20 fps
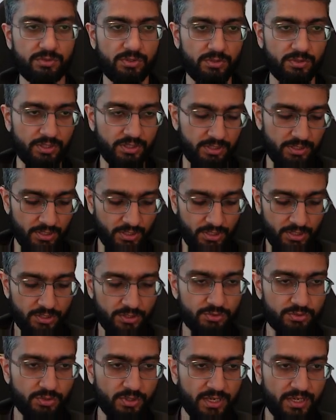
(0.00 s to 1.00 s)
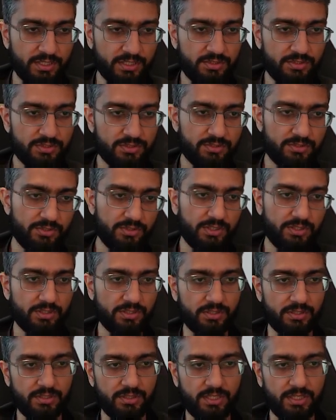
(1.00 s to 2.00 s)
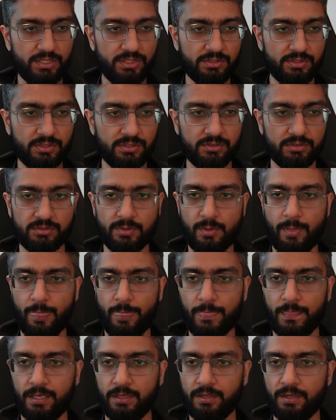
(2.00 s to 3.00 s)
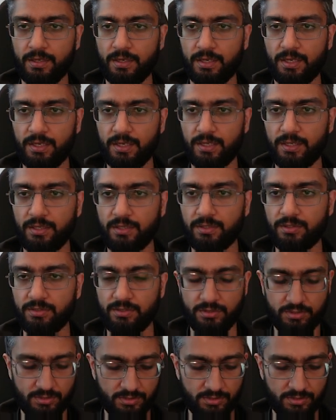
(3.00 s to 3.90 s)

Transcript: Okay, so I can just return data and